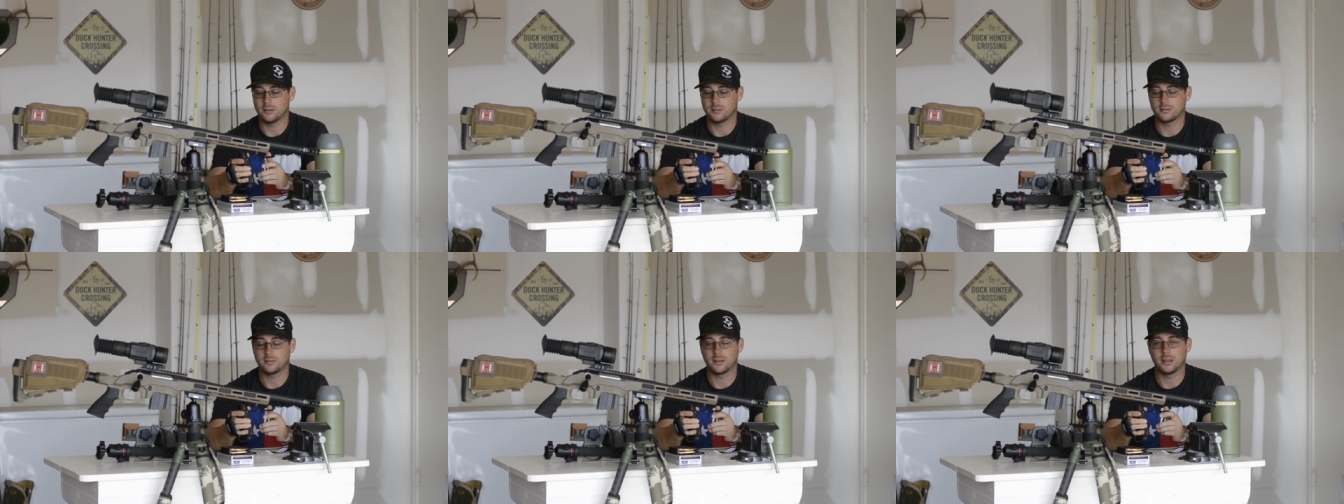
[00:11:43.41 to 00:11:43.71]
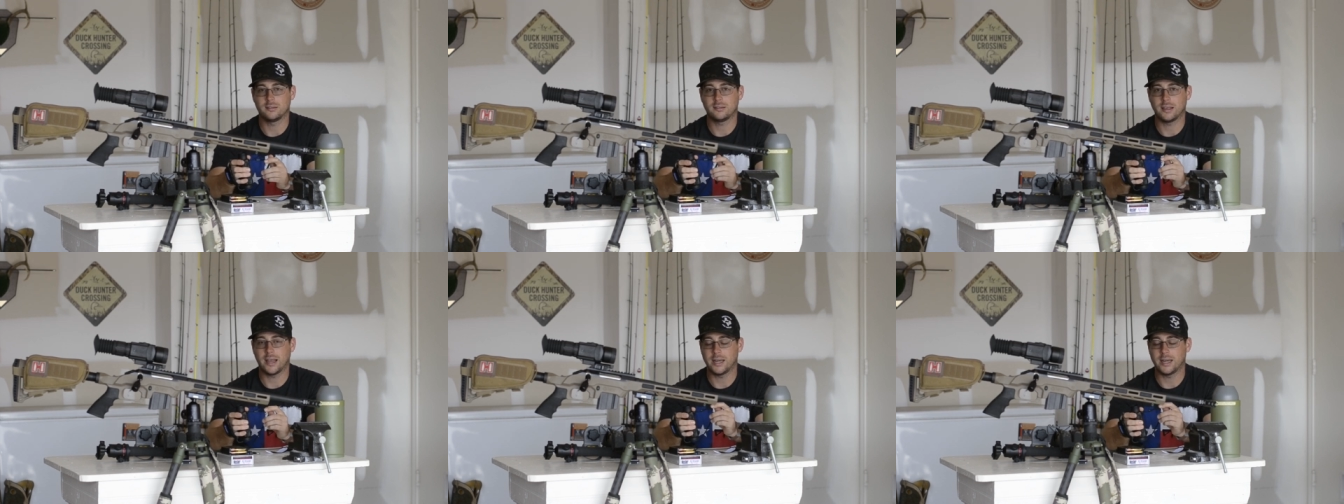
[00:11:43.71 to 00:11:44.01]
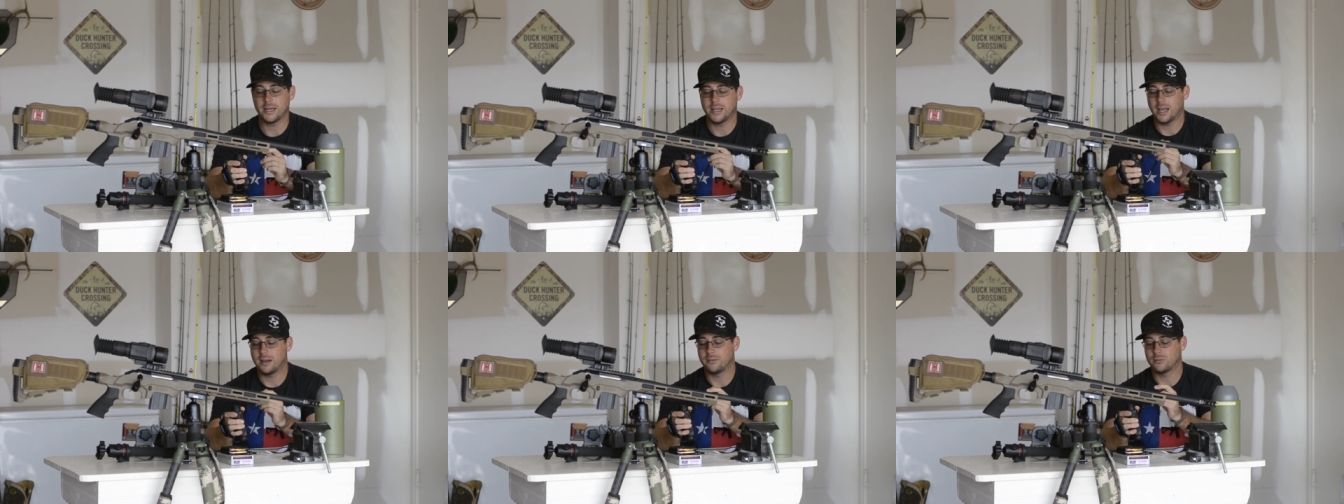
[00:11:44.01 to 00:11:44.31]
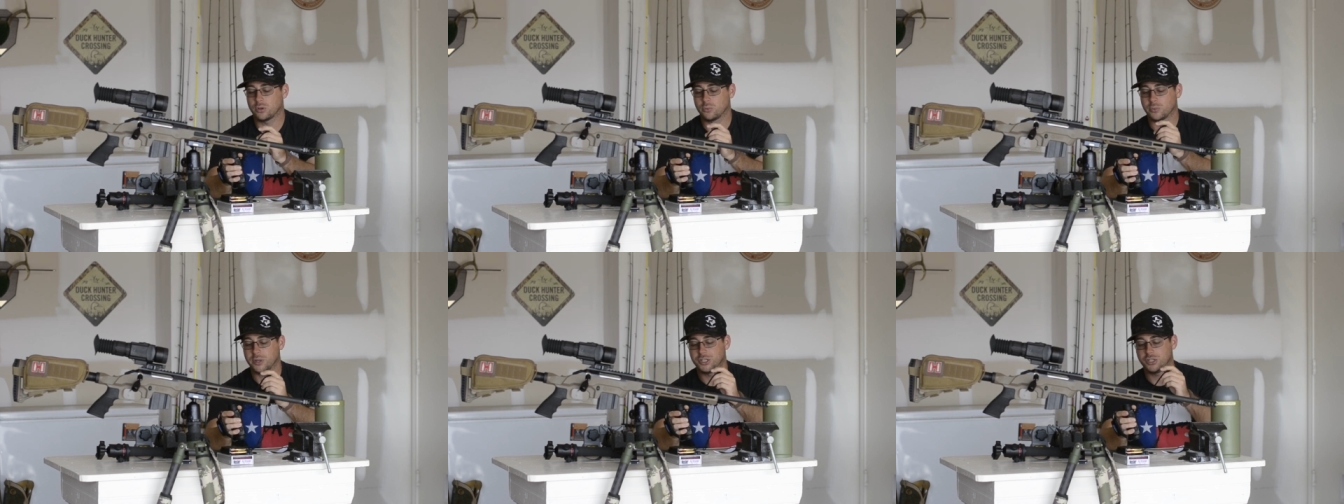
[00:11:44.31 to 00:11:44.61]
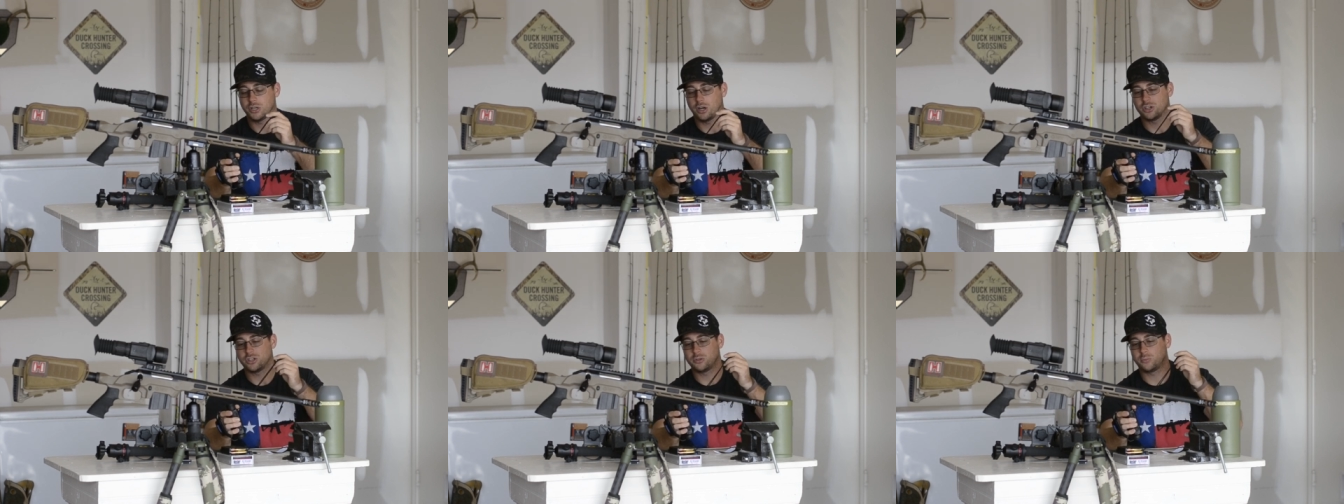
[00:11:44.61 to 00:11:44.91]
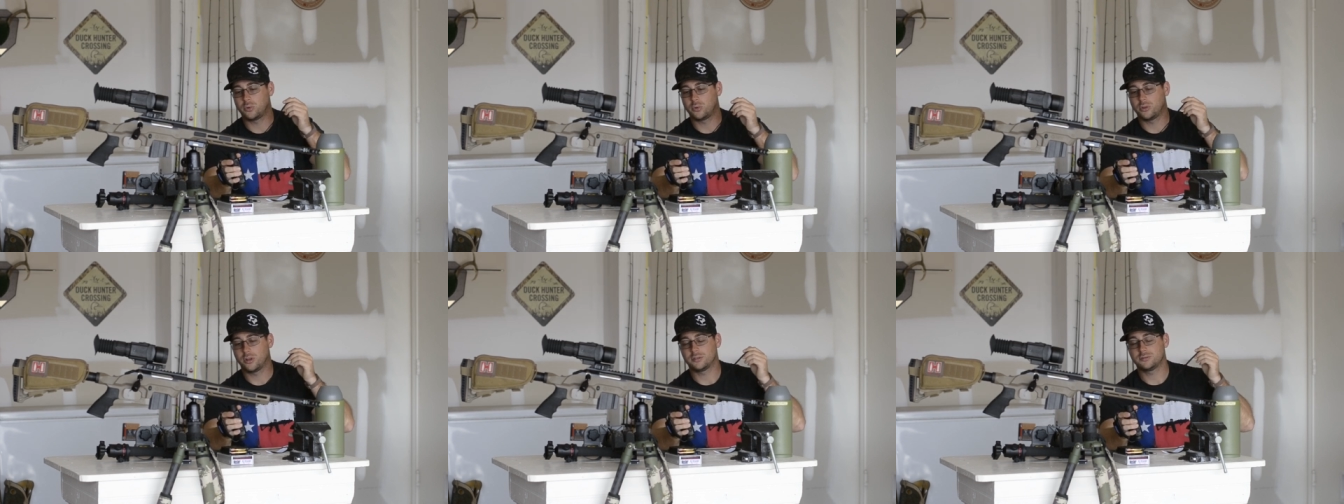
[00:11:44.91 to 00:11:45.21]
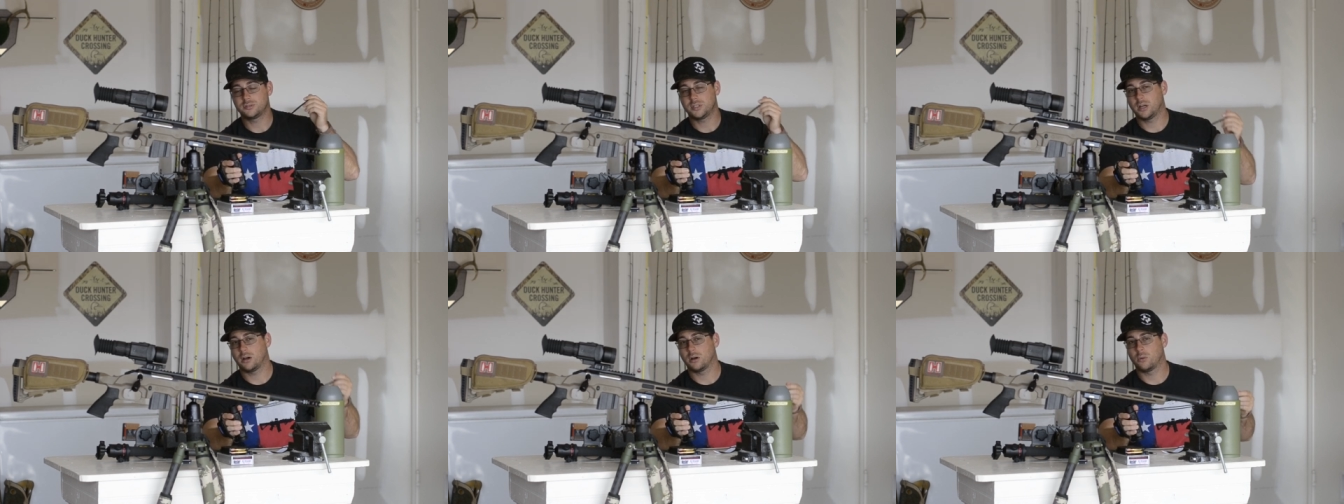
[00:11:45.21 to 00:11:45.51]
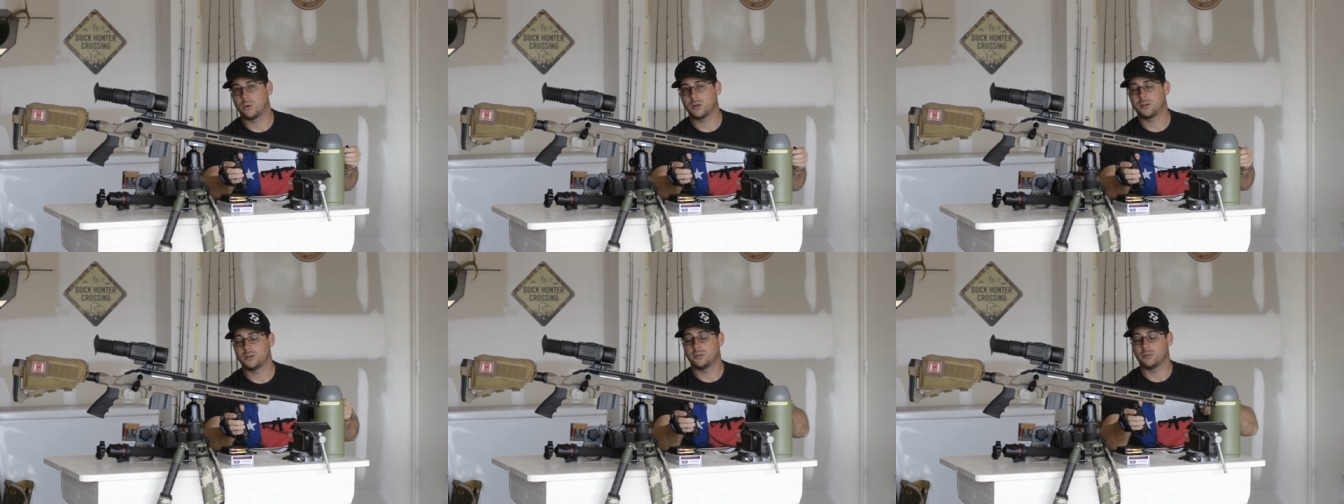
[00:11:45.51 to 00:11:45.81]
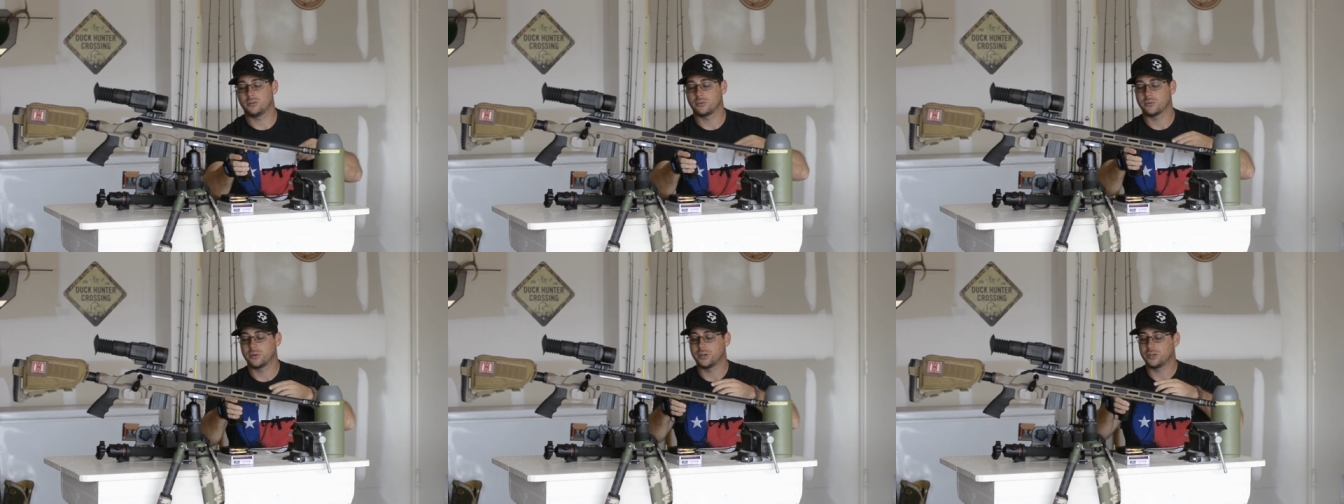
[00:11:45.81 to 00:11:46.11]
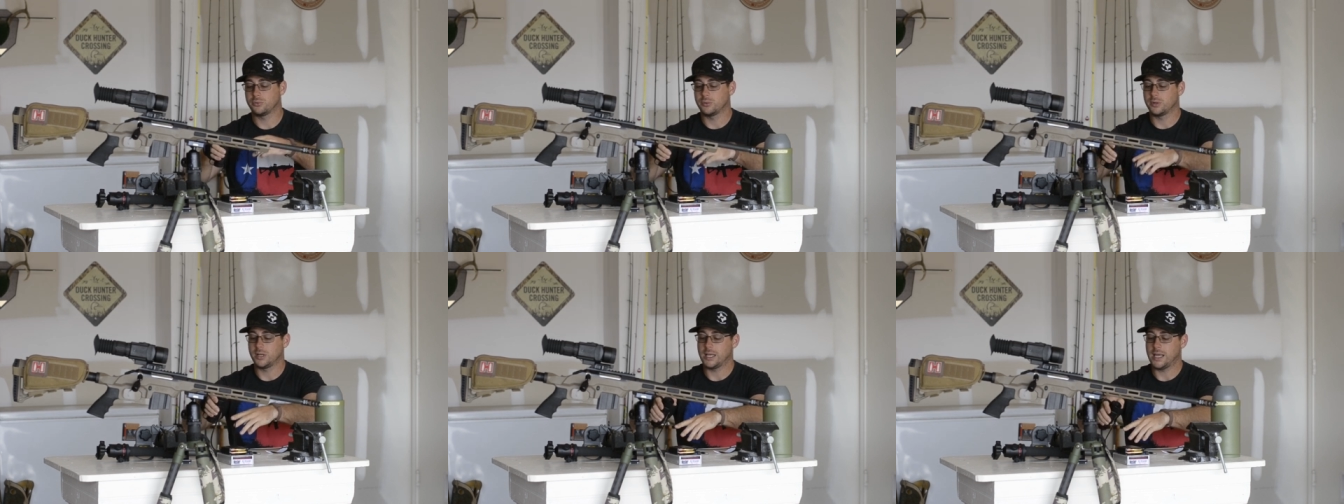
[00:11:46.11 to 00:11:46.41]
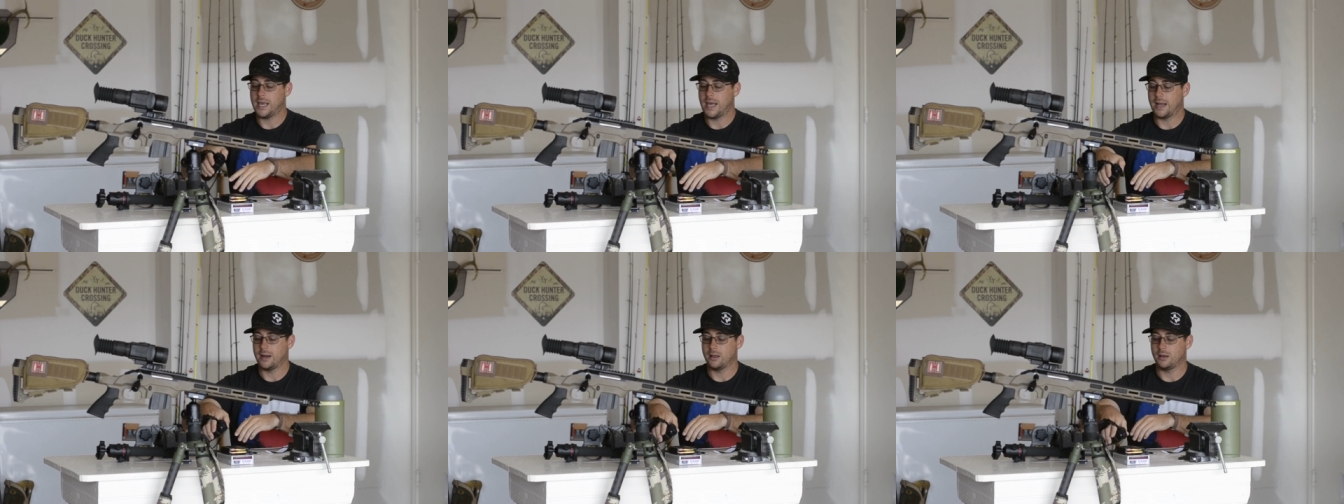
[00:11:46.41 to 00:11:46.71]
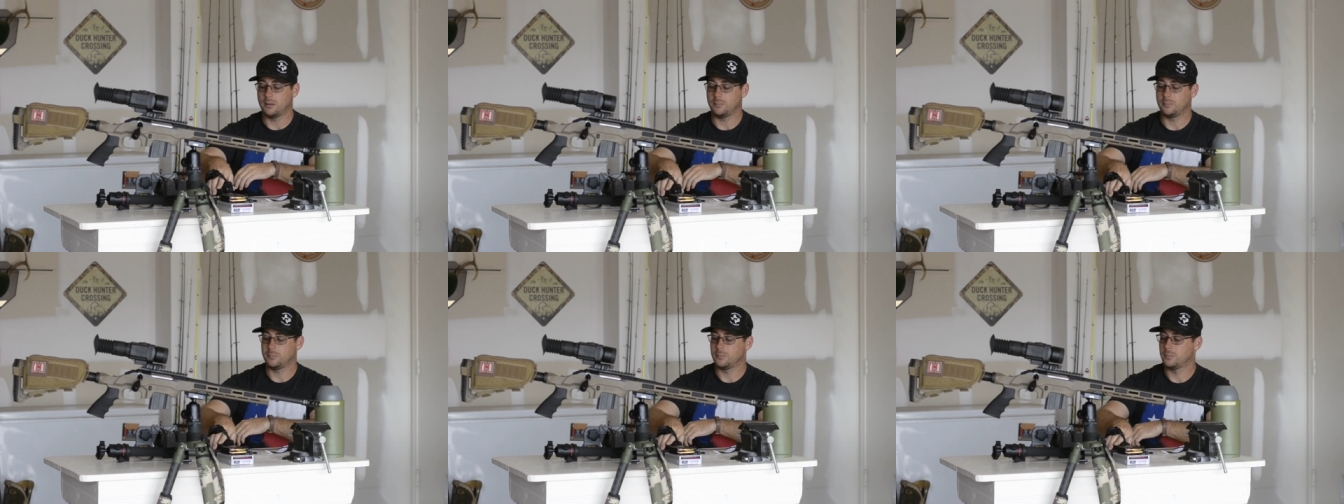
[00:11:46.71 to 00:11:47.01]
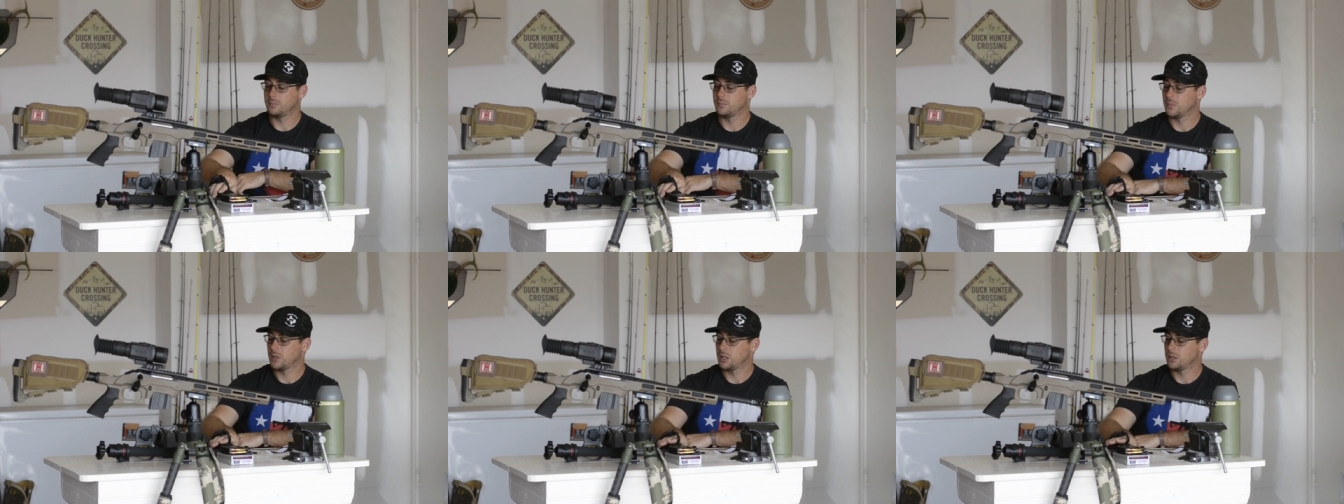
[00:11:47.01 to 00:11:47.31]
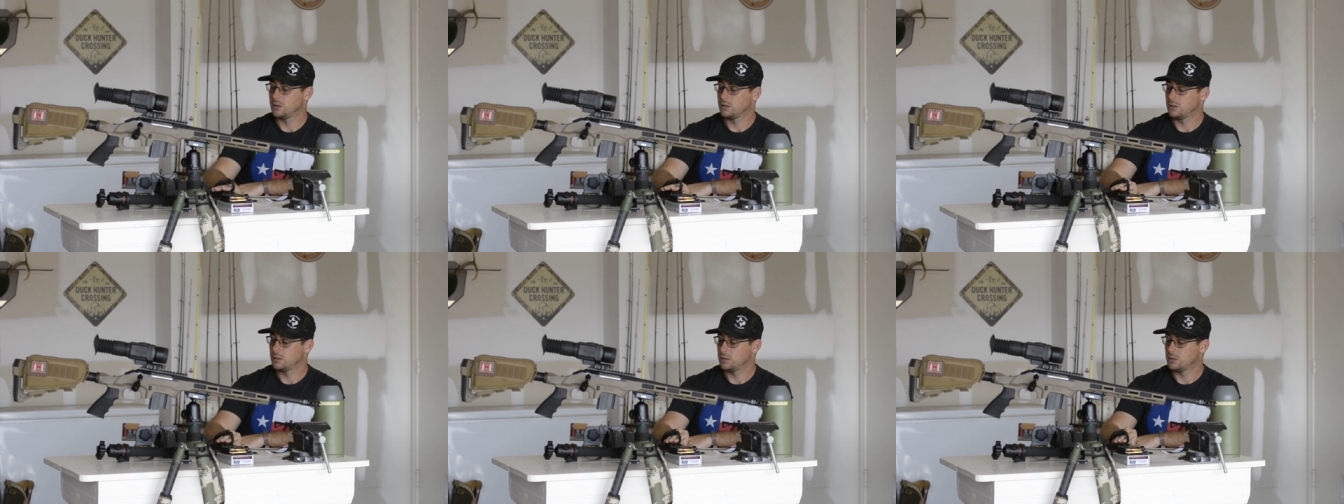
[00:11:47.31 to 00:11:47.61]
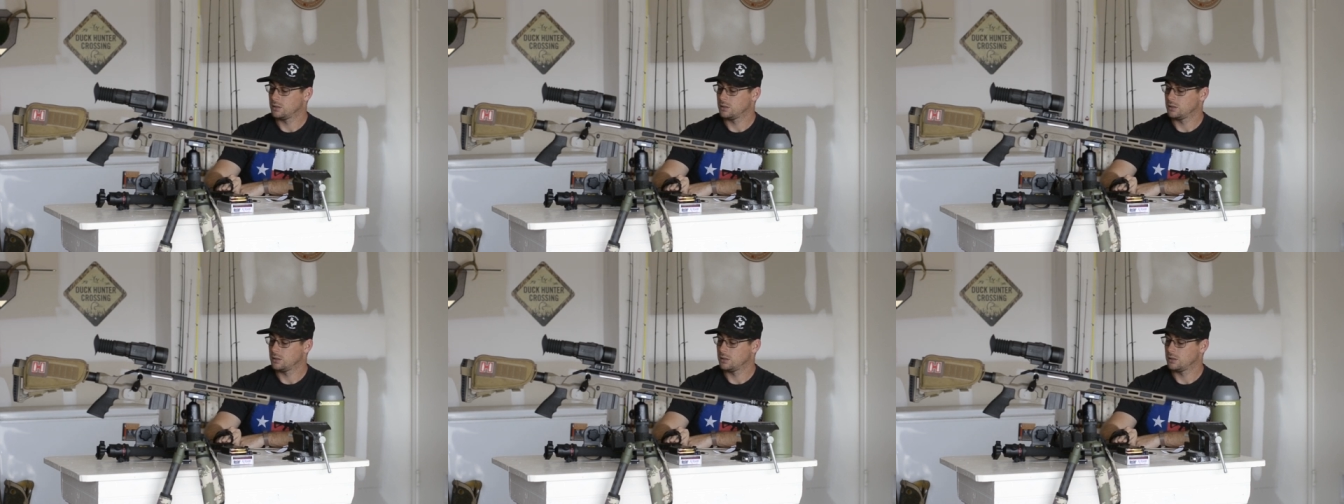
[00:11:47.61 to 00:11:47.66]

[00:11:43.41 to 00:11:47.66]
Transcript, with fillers: Uh, it's it's handy having the rechargeable. Those CR123s really add up.